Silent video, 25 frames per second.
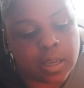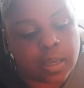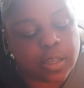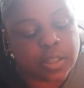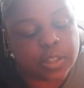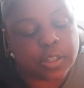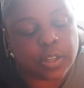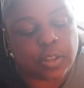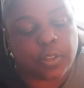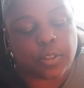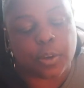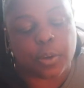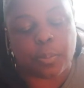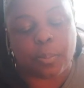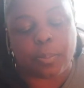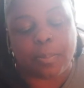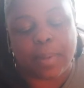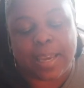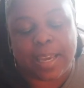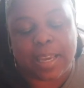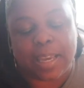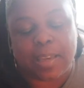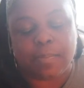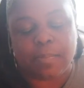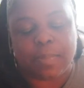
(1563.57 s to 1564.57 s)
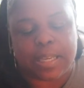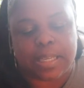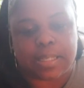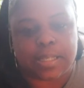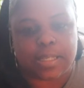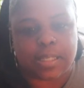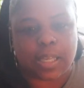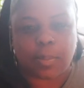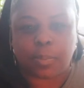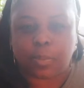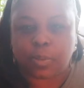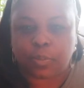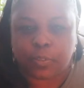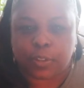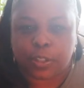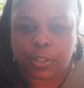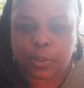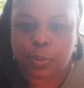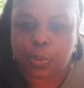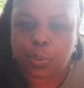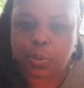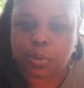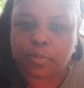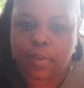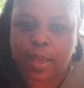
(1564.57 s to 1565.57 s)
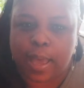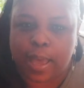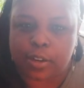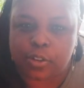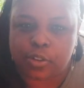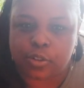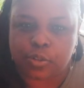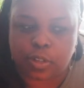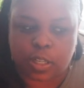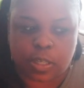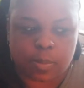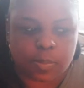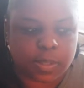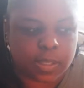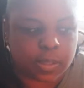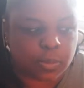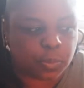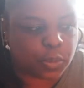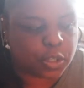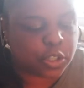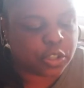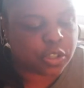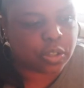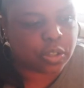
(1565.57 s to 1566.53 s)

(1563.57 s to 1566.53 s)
So there may be some of you who have had dreams in which